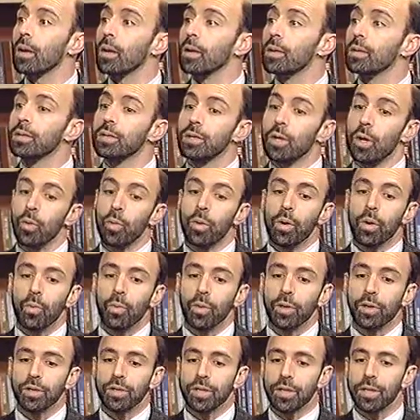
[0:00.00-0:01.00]
So when
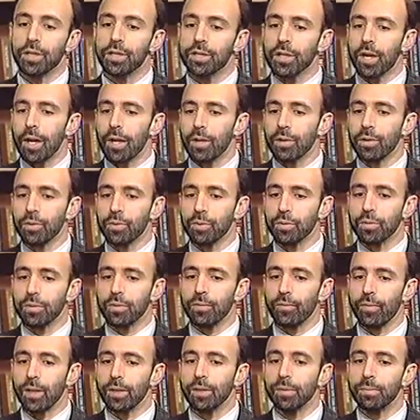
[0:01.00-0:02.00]
you see a child who's
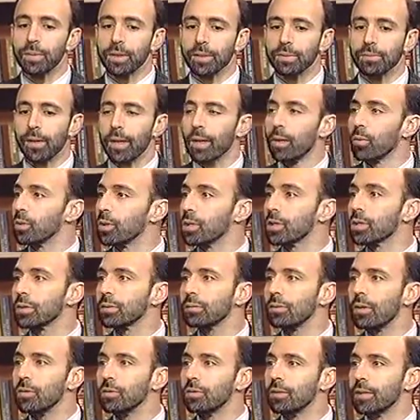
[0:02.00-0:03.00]
developing language
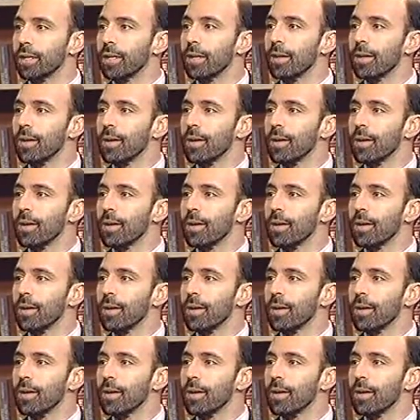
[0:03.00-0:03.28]
slowly,